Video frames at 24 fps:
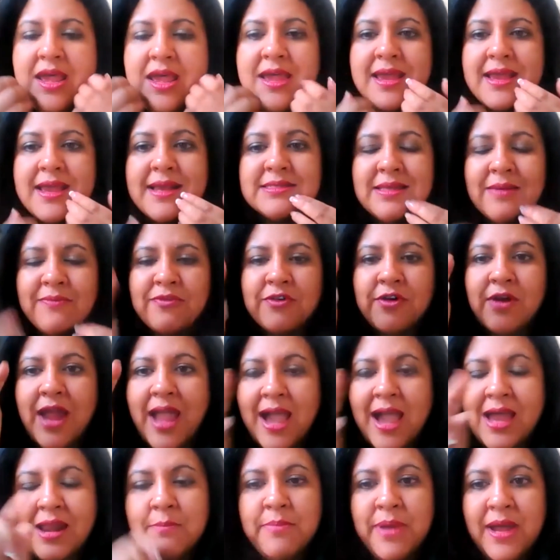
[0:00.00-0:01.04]
except for
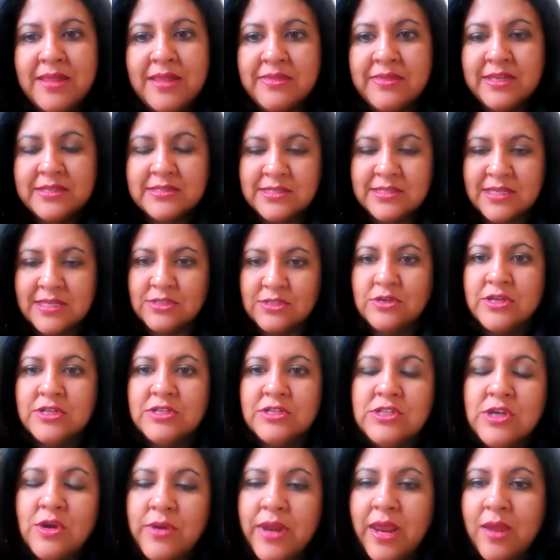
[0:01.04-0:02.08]
add a button that says you can
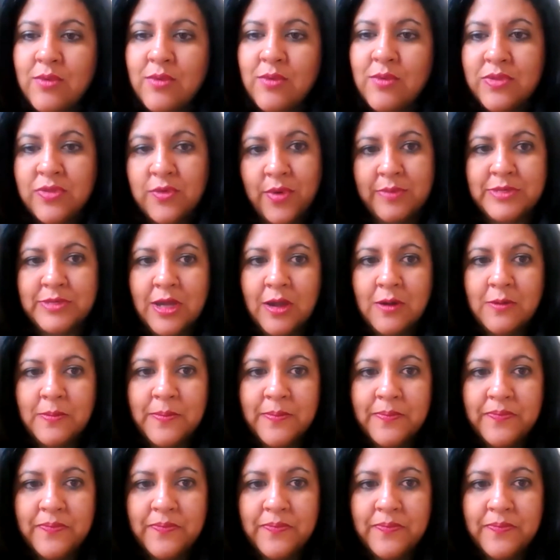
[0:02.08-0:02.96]
donate with crypto.